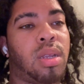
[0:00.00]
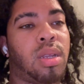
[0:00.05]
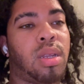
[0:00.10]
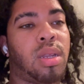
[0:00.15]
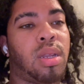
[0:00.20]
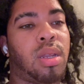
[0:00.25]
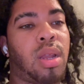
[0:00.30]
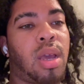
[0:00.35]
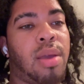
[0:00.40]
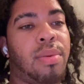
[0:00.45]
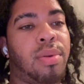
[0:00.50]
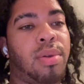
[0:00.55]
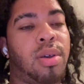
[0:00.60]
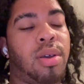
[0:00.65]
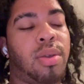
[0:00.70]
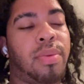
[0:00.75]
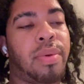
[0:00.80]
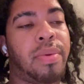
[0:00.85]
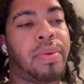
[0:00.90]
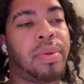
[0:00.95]

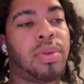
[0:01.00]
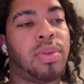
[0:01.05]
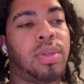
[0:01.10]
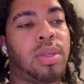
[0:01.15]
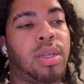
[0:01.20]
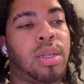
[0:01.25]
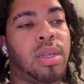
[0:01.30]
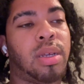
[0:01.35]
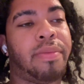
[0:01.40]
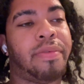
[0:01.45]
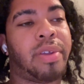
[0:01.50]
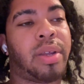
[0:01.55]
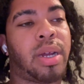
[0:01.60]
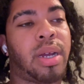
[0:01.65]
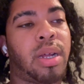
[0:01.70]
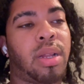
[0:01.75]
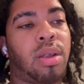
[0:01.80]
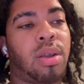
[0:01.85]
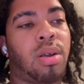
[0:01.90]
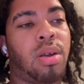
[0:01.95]
neighborhood where we used to live in
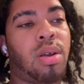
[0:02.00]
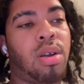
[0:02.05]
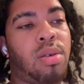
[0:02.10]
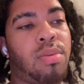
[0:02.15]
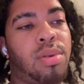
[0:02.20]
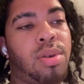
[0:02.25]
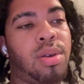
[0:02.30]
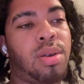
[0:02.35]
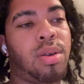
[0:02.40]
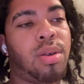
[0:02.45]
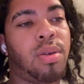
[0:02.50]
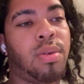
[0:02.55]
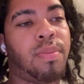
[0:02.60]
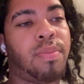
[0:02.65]
Island Harbor.